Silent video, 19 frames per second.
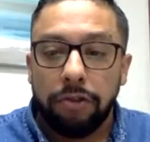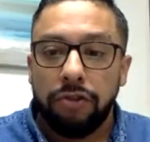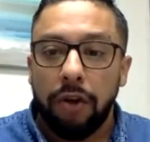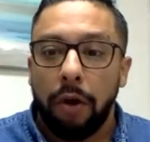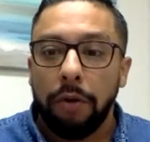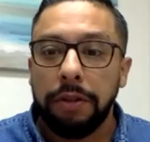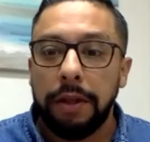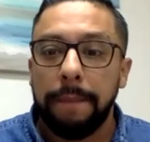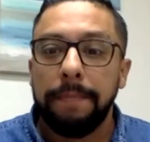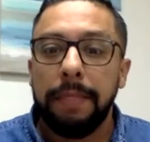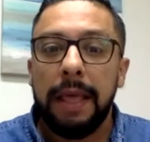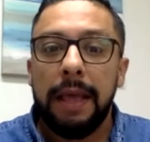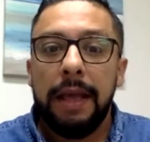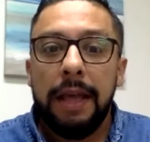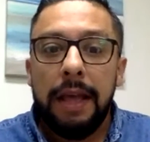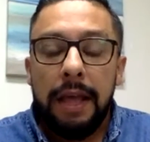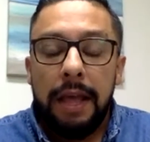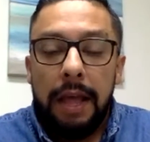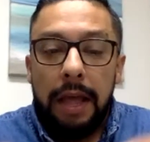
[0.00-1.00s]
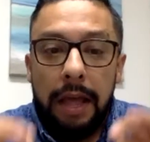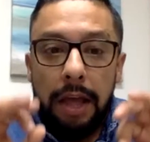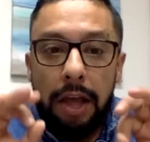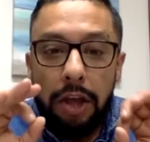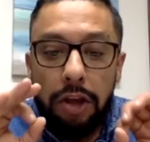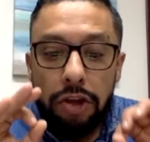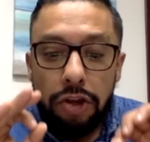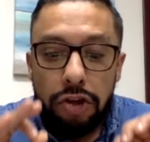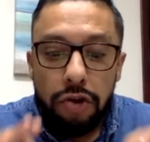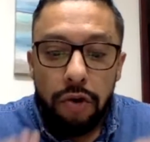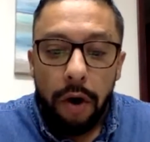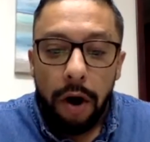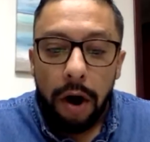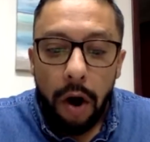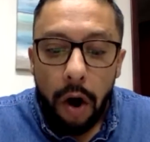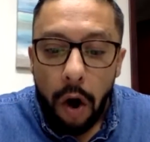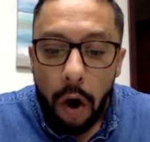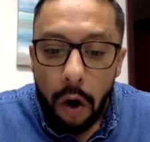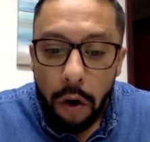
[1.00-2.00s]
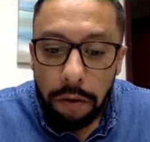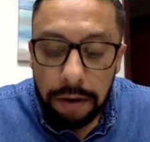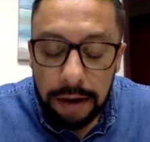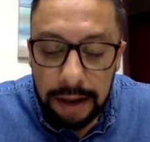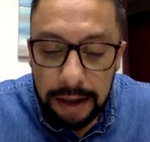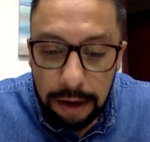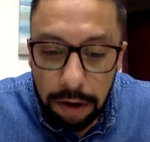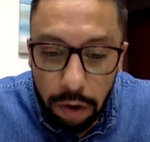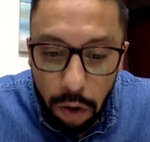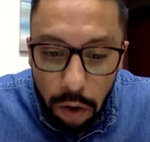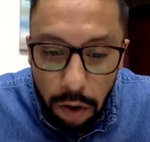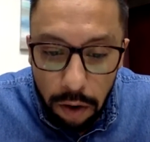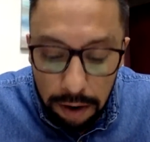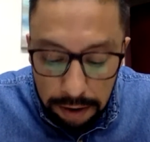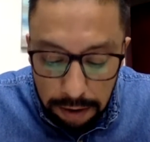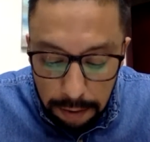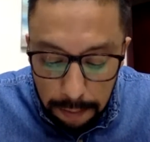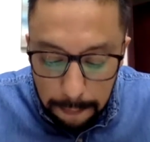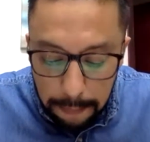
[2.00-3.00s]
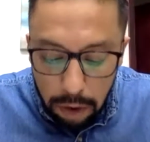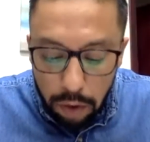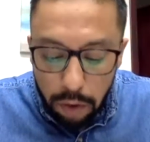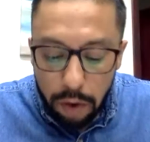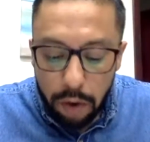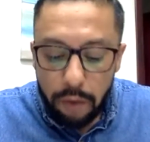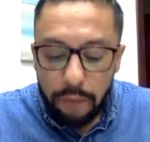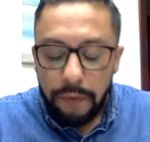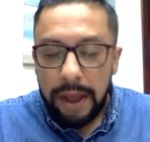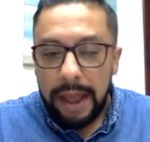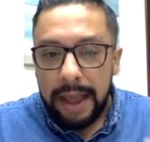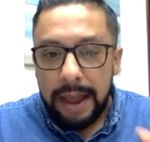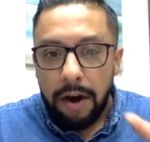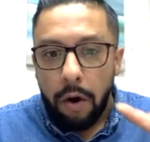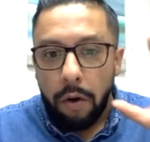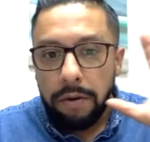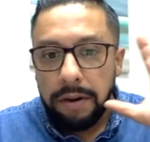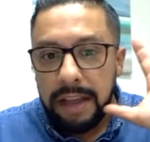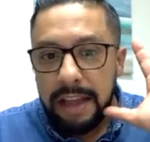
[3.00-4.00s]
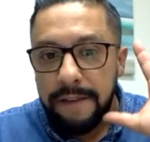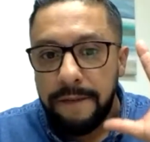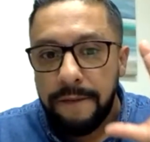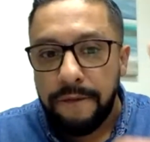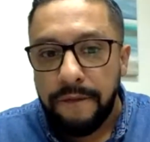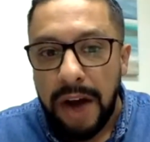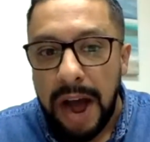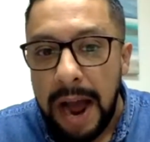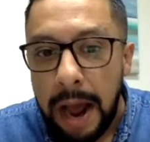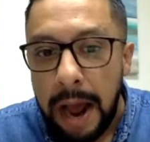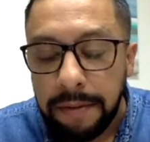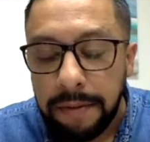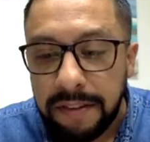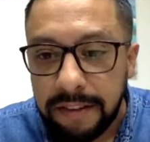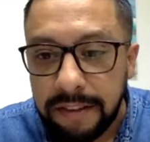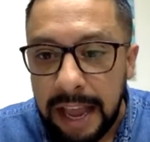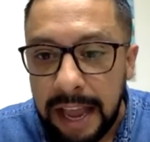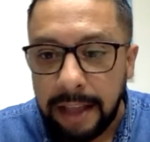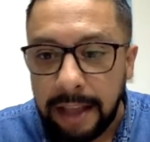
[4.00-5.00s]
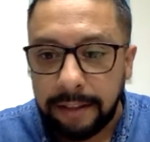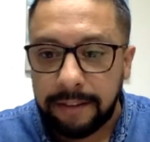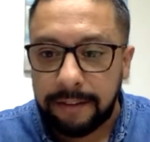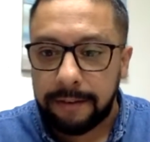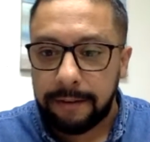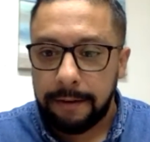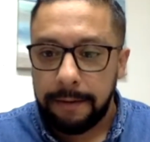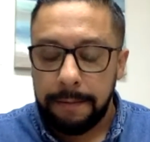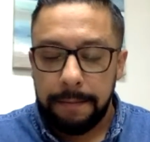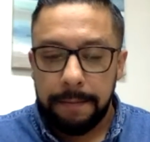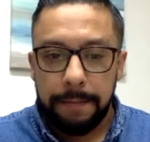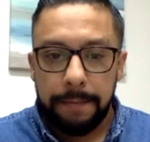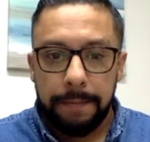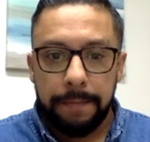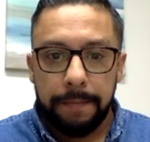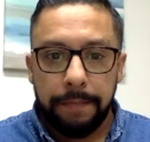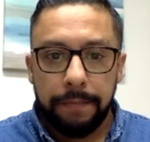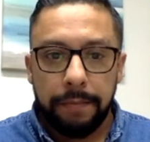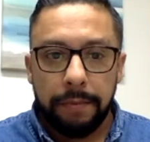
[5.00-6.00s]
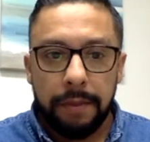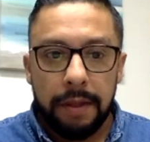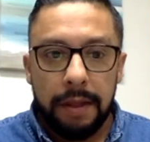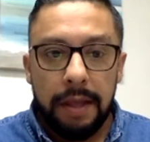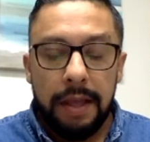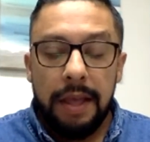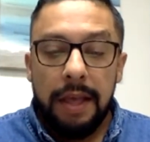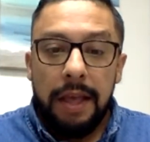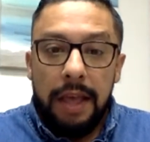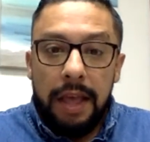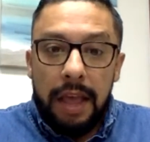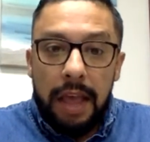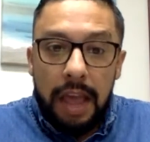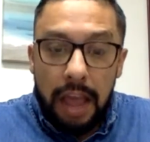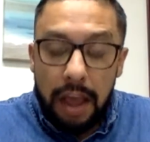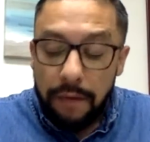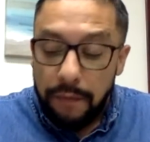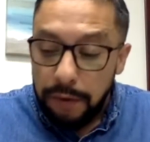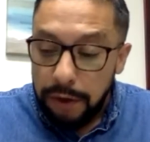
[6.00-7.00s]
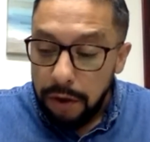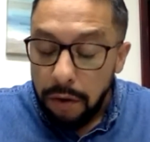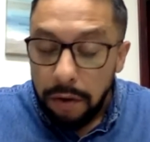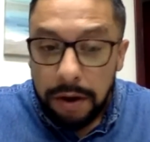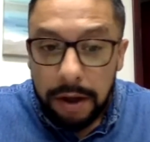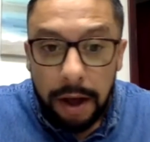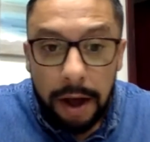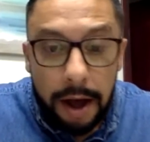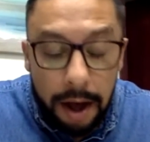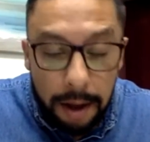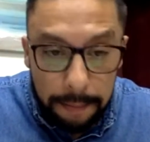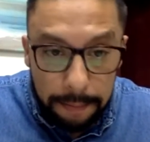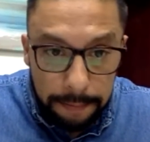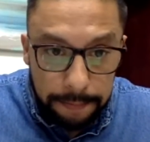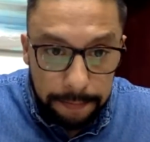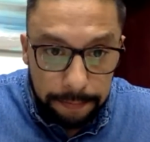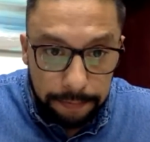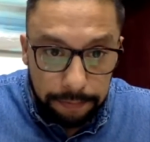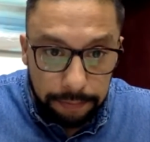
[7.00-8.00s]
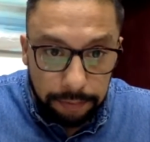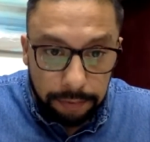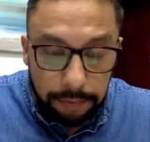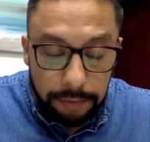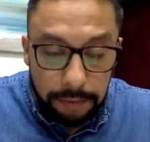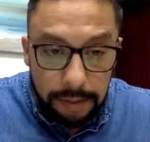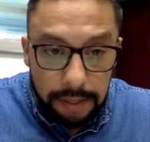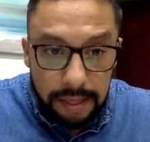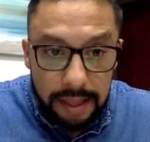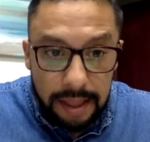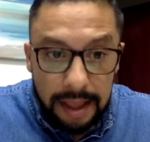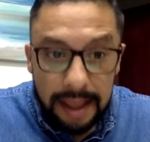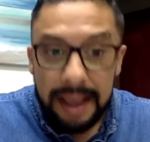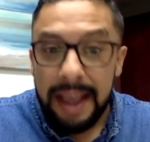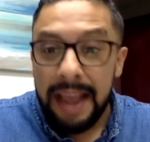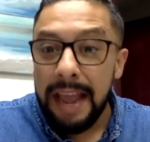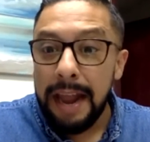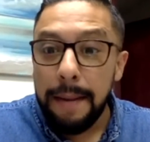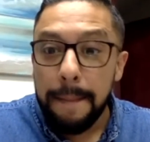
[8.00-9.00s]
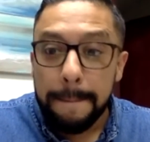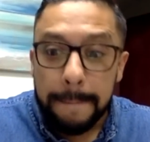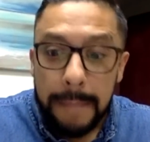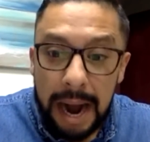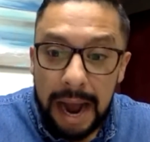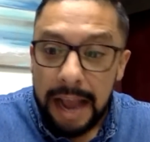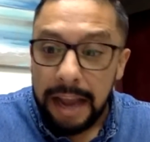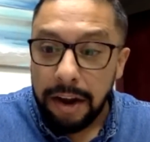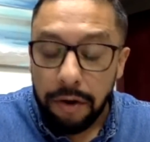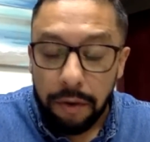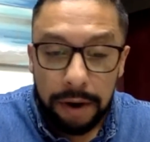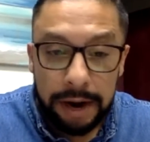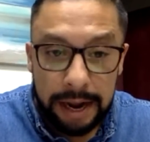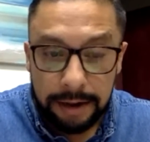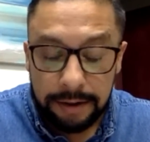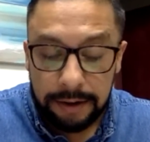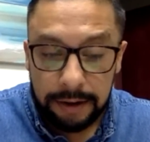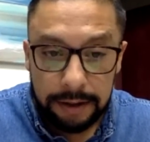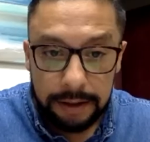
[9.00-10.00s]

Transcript: told them, you are only going to move in only 5 states. If you come and migrate